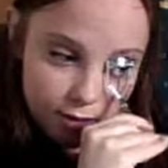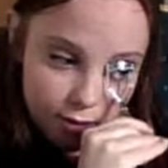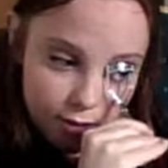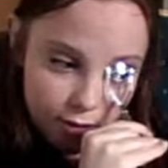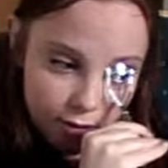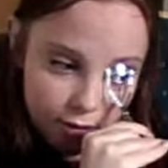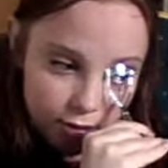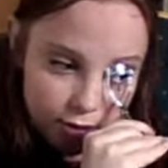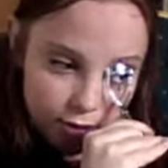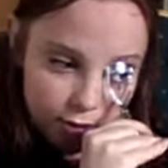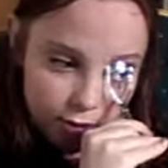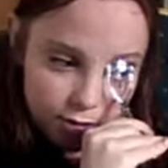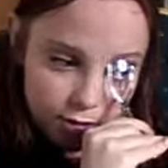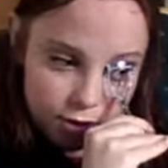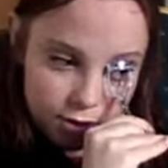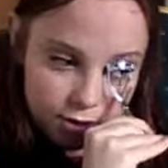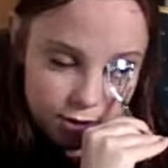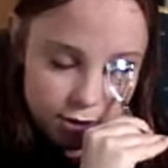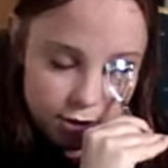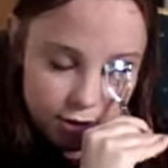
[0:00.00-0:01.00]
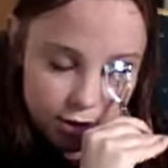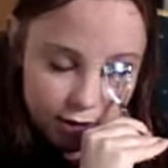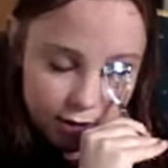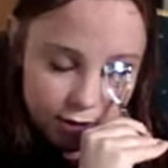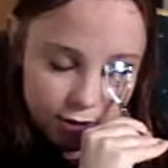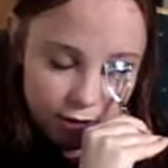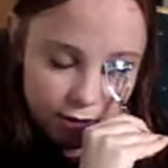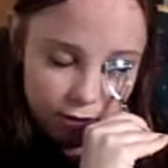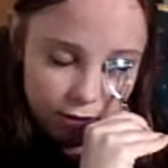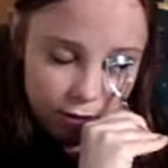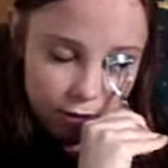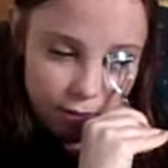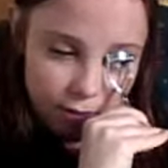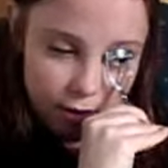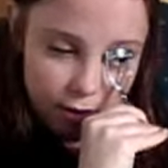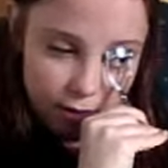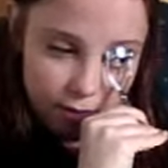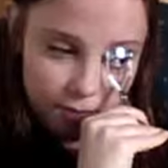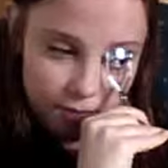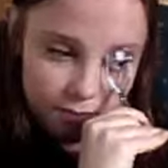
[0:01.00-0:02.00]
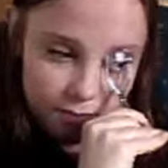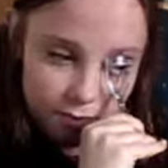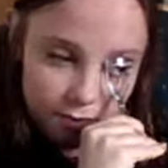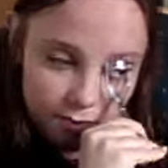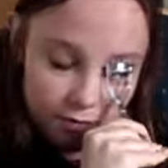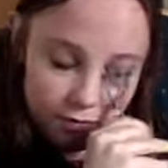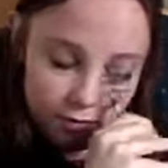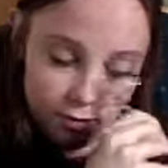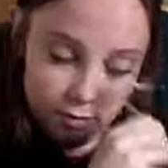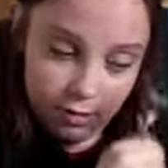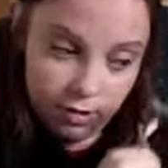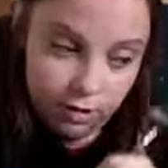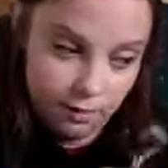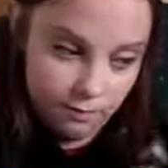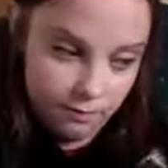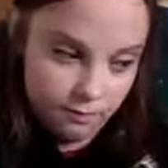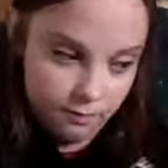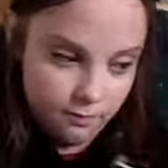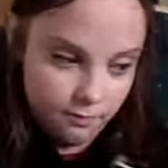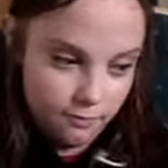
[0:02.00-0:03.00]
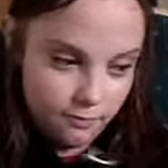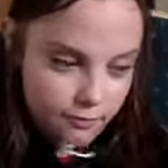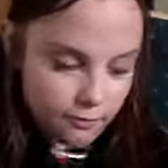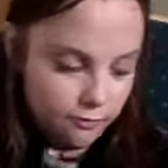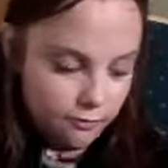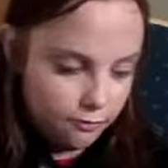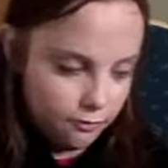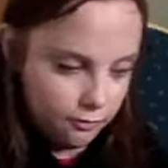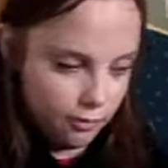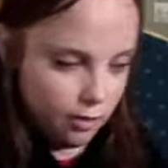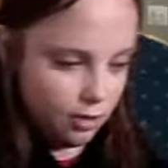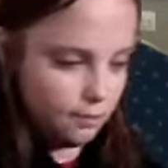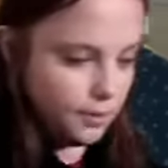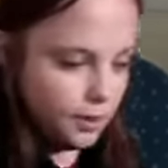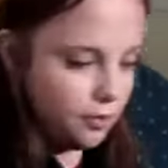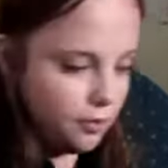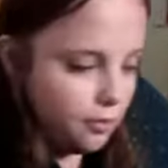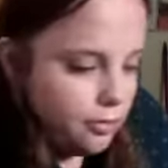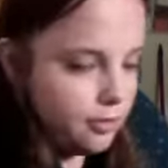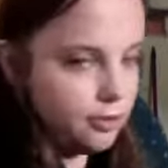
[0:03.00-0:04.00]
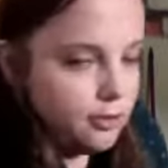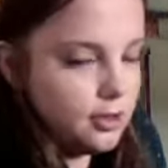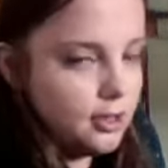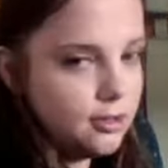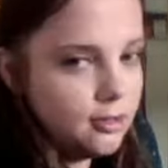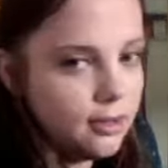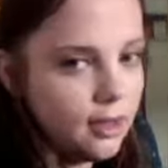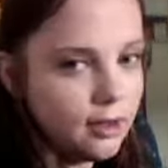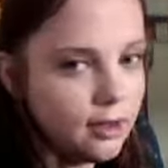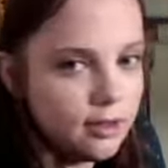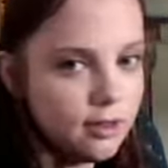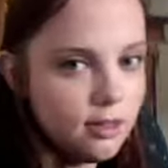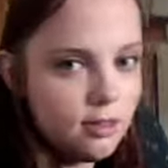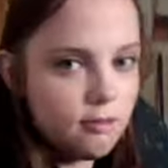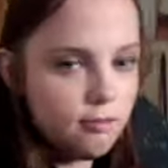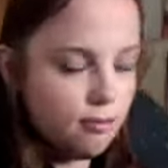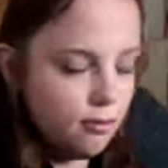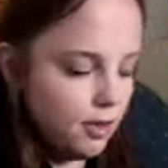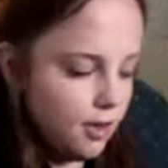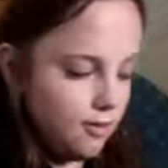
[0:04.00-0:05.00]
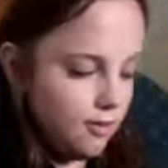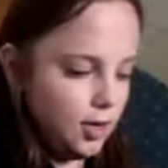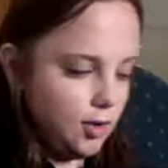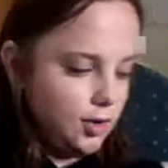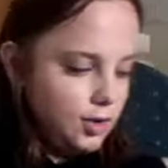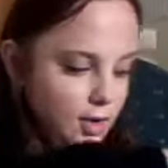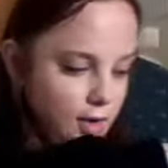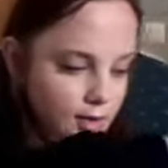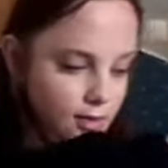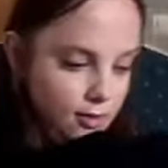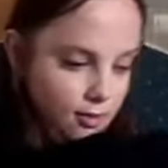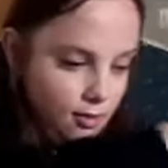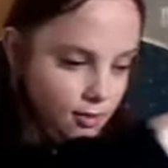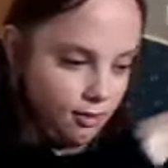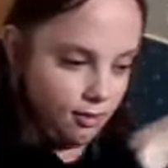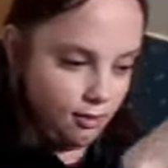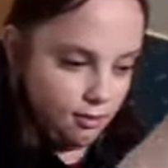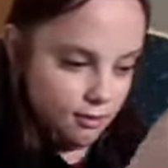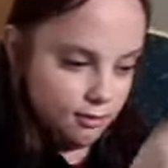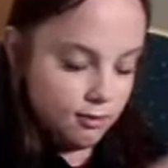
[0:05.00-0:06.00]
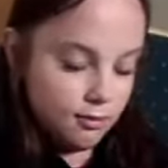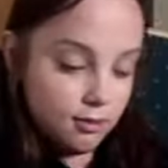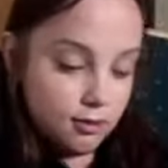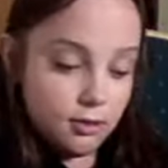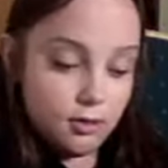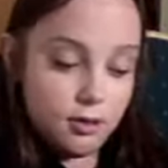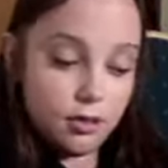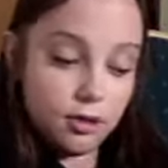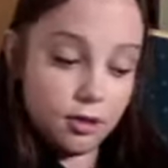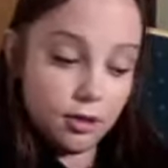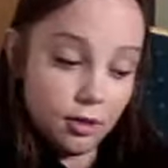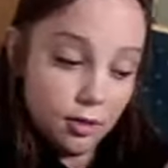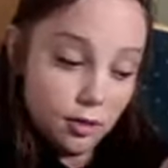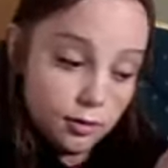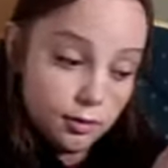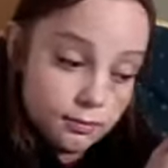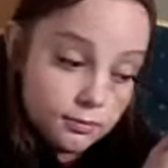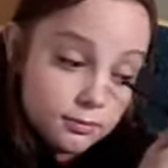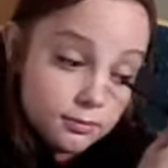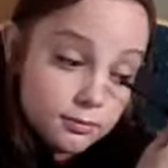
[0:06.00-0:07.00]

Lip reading: Also, just gentle little pumps, a few of them for about 30 seconds will give you a nice curl.